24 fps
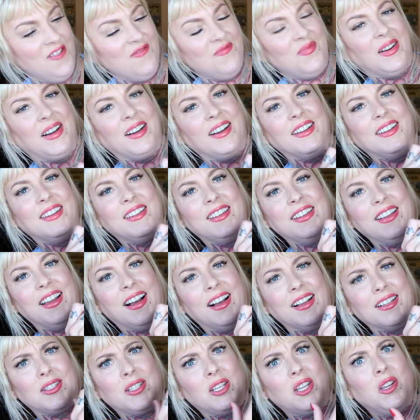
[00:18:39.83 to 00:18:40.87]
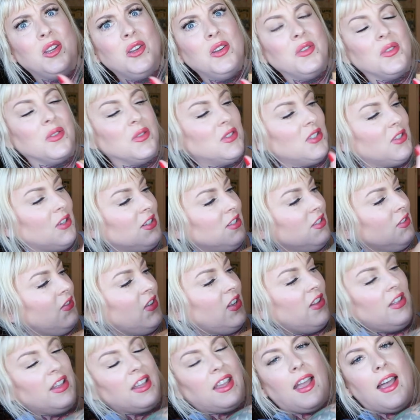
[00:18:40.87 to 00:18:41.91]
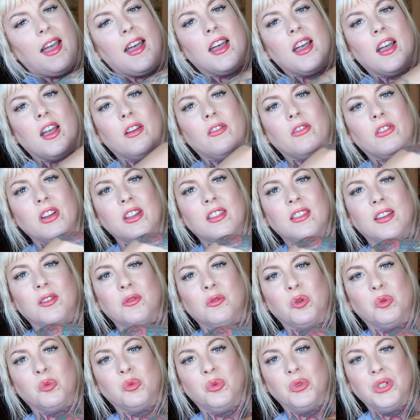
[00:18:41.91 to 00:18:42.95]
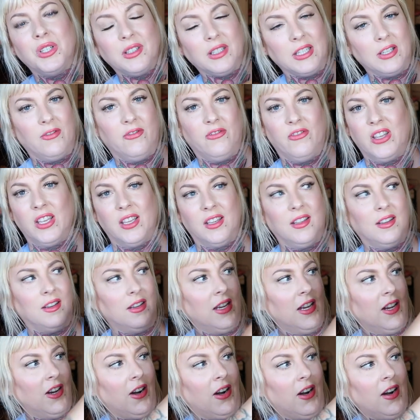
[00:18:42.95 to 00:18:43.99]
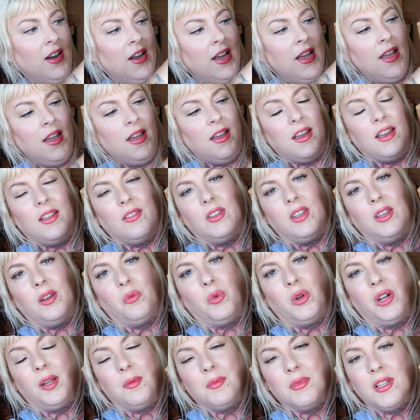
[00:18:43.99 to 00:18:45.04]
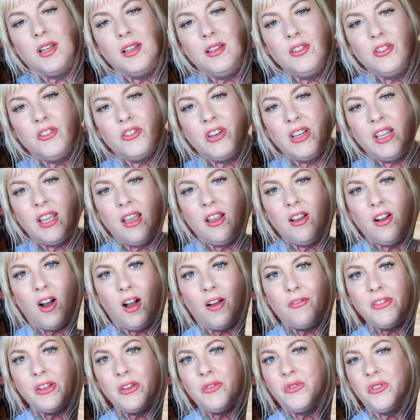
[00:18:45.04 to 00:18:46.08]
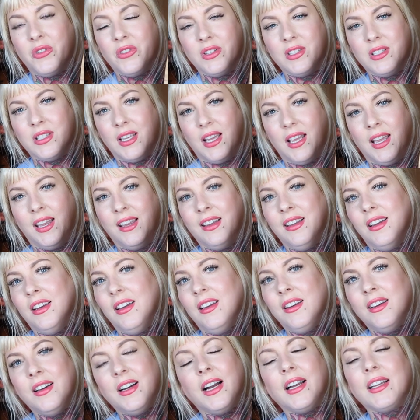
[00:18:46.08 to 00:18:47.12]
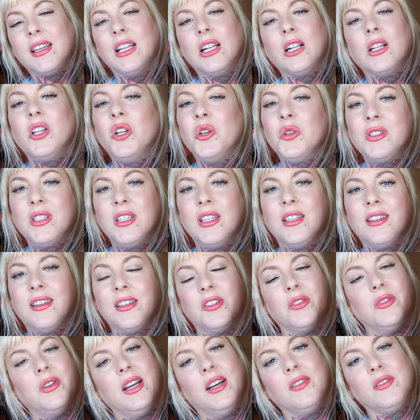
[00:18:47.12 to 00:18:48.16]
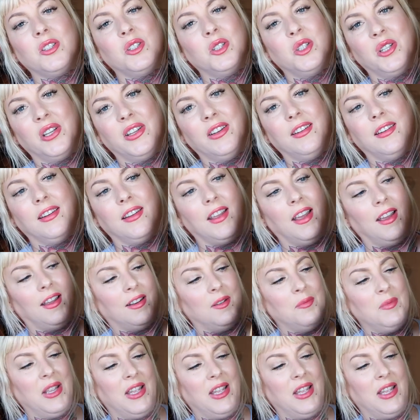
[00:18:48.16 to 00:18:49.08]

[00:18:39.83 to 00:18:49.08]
But yeah, it's huge. So I just felt like everything will really fit in here. And then when I'm done drinking coffee for the day, I can close it and I don't have to look at it again